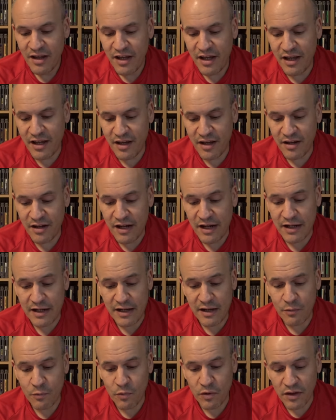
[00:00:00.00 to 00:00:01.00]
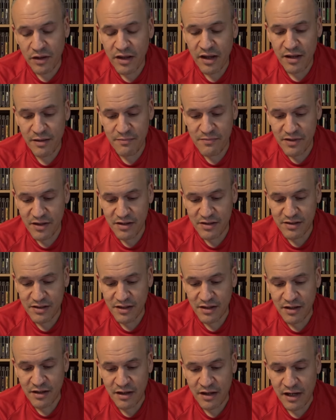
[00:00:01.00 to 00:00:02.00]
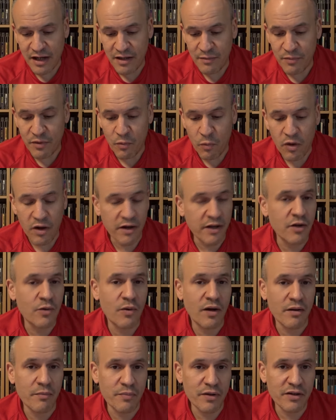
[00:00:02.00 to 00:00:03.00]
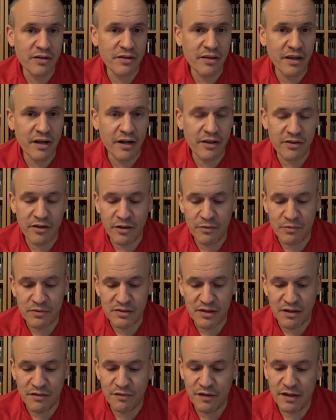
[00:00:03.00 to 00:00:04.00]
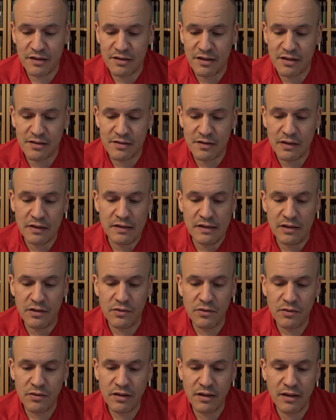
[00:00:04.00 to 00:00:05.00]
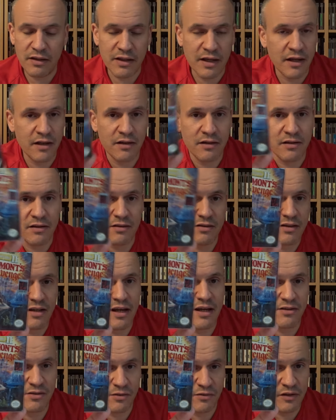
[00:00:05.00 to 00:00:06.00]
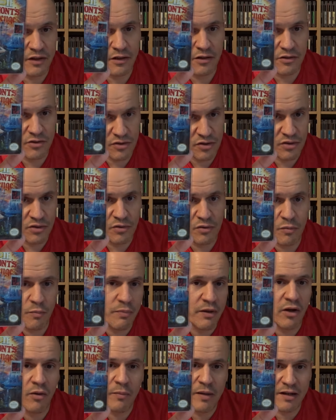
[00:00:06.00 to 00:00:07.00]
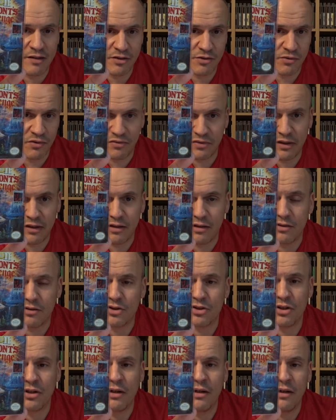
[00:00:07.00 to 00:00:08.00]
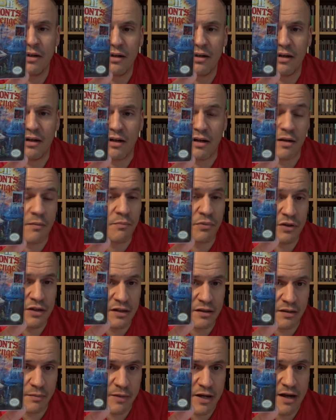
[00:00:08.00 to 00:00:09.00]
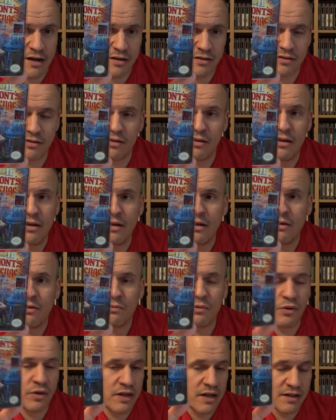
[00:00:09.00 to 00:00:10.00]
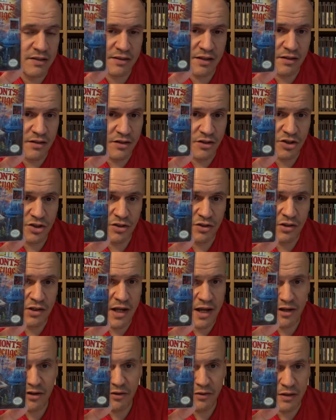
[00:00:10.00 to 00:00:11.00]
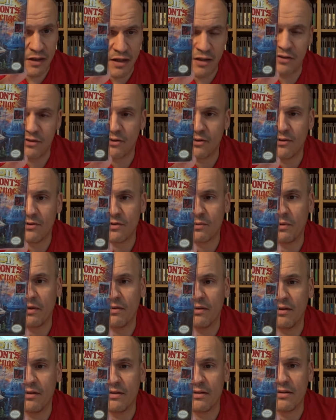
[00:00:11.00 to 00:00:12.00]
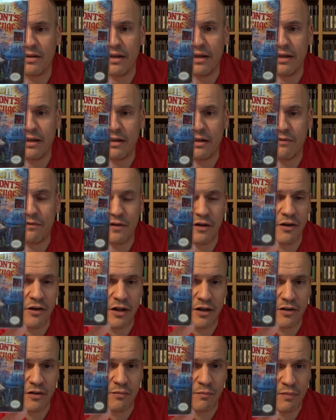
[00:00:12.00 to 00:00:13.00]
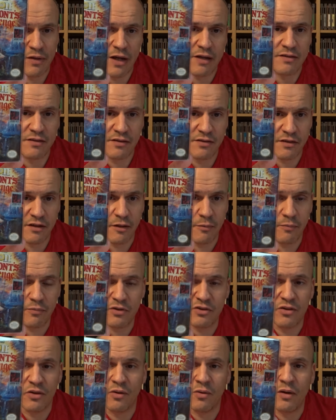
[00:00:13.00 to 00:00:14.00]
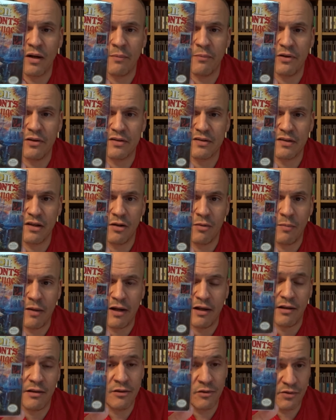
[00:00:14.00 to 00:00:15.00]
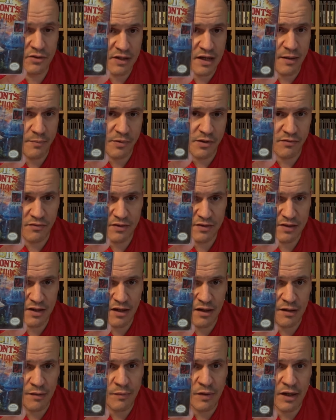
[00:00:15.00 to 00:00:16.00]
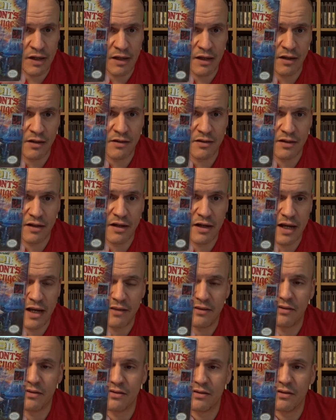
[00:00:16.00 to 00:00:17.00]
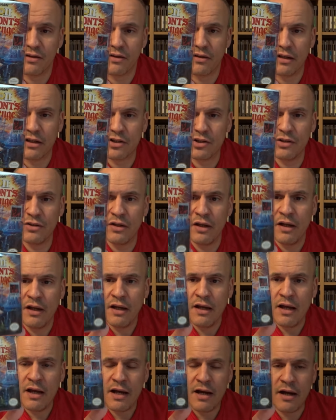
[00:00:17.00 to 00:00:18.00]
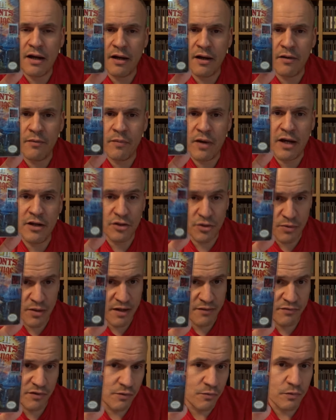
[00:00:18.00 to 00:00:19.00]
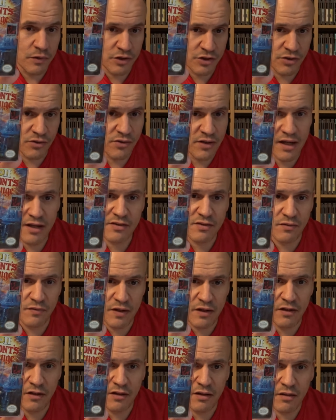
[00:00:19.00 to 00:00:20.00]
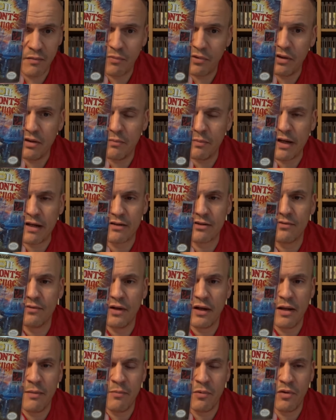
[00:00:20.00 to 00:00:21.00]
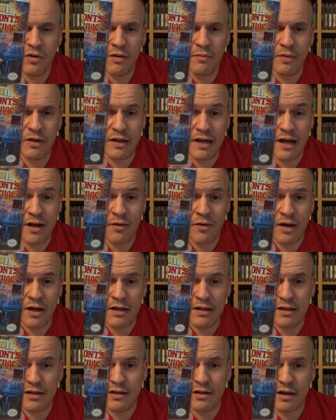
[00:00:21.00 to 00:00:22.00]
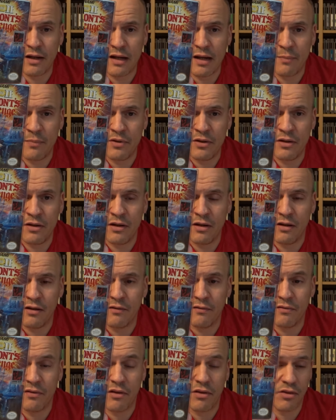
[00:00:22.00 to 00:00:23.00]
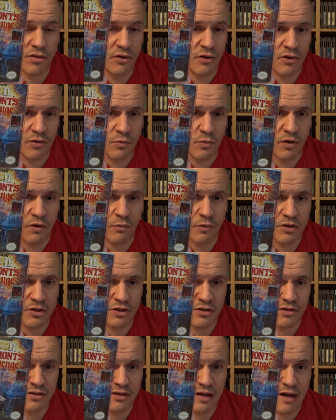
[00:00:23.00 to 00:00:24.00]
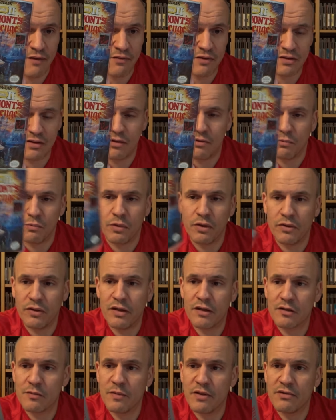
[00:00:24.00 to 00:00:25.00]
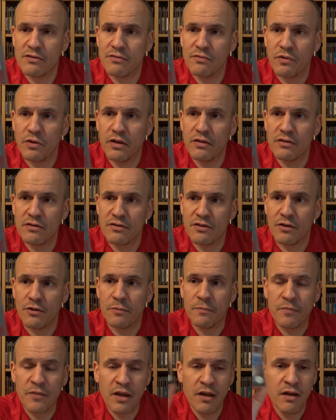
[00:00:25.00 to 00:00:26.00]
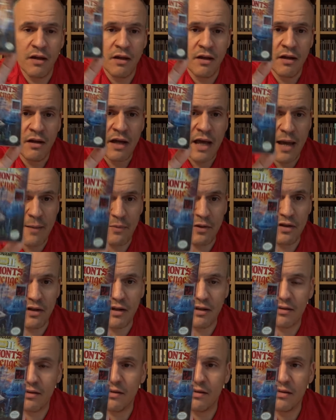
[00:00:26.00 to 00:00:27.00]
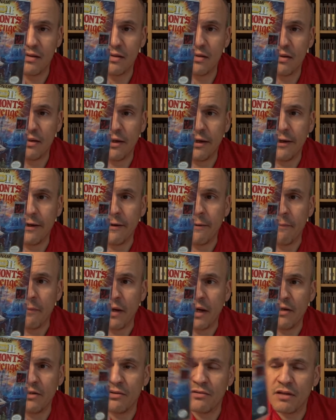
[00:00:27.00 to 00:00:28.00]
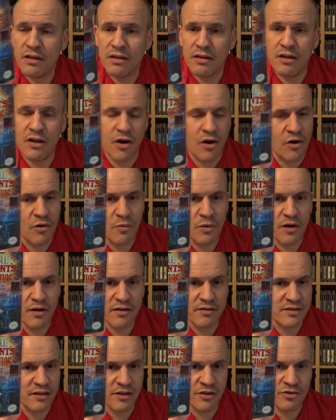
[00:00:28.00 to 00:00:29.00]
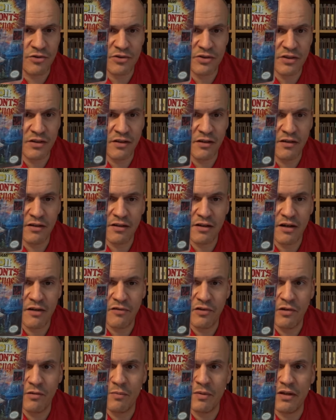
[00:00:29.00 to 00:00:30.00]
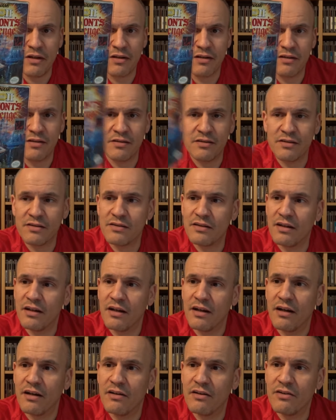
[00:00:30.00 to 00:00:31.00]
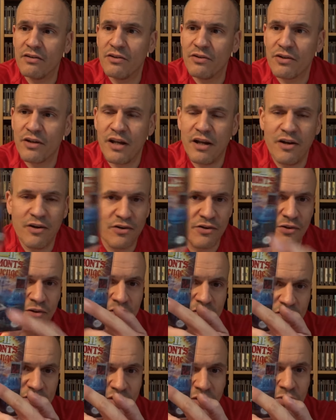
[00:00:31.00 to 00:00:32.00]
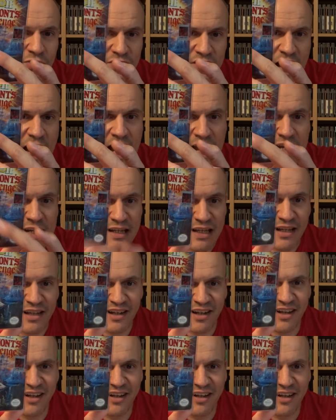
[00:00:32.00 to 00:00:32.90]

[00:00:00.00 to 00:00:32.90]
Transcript: And I got one game that I had been wanting quite a bit that I thought was a fantastic deal, and that is Castlevania II Belmont's Revenge, complete in the box. Really nice condition, had all the inserts with it, and I figured I couldn't pass this up, so I'm going to sell my loose copy of this game and add this to the collection. I do have the original Castlevania complete in box for Game Boy, but now I need a copy of the third one, which is obviously the really expensive one, so happy to get this. I do think the artwork is interesting on the cover because your character is so tiny